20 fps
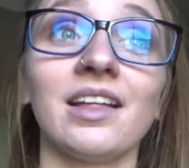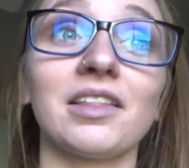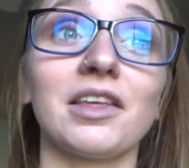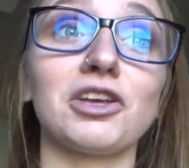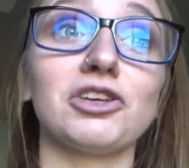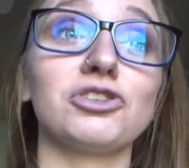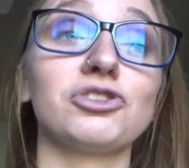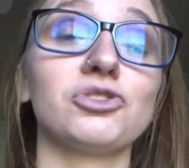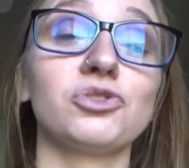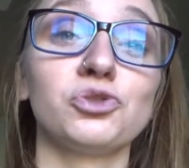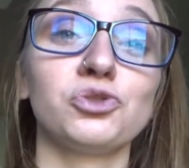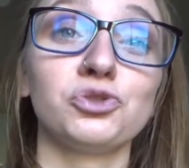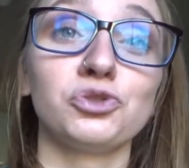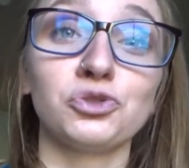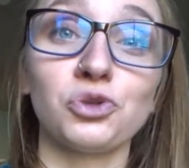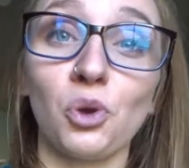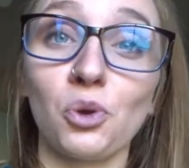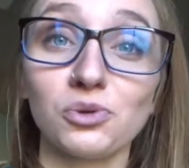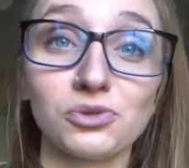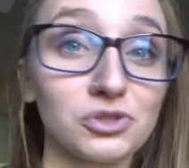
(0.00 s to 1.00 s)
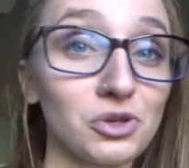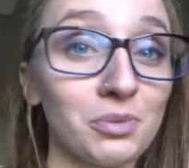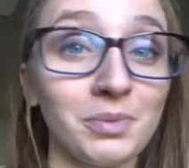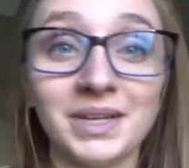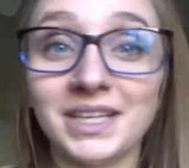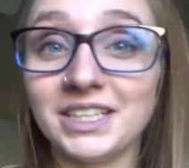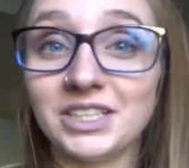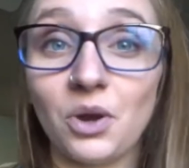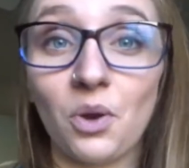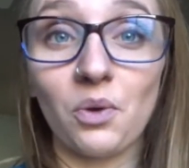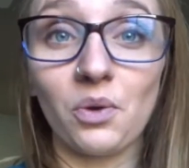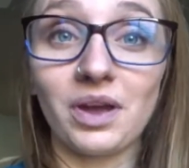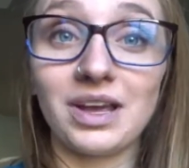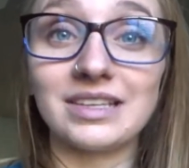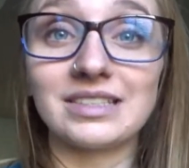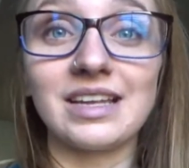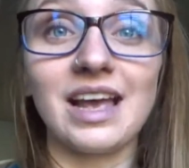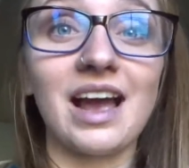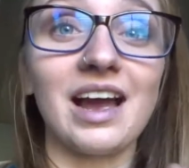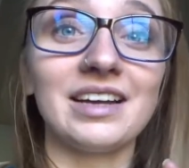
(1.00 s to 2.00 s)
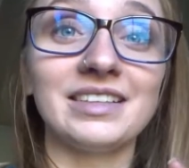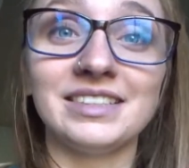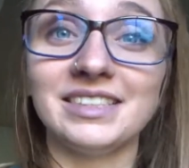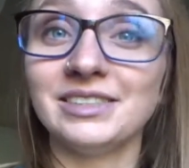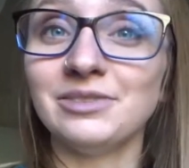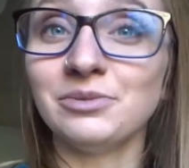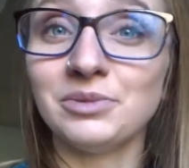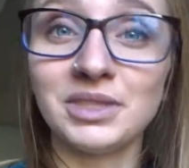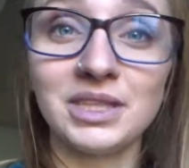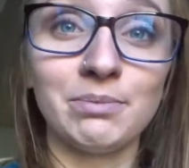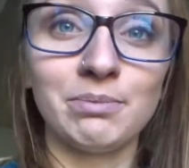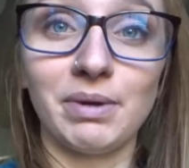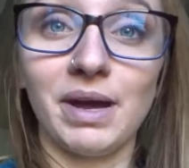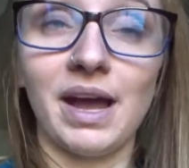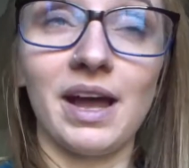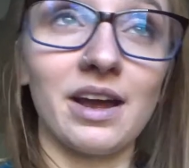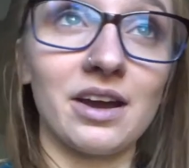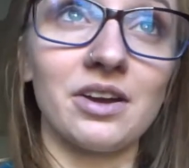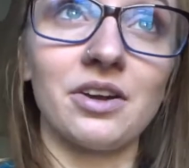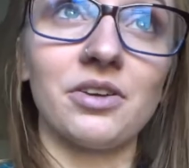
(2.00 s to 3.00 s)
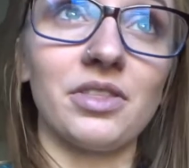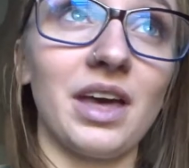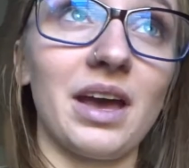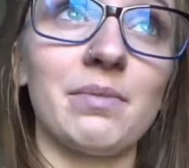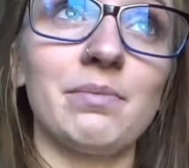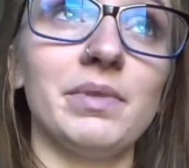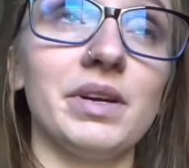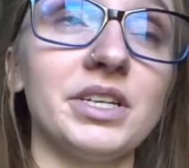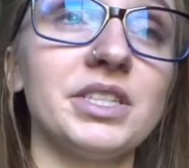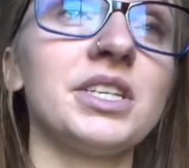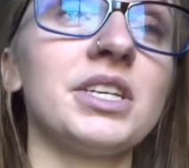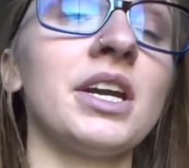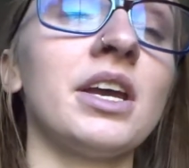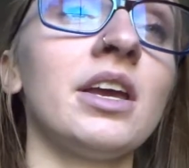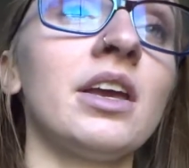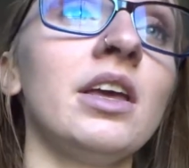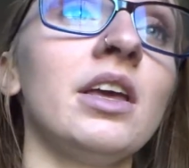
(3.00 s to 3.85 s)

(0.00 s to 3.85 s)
like so so many toys, I didn't really buy her that much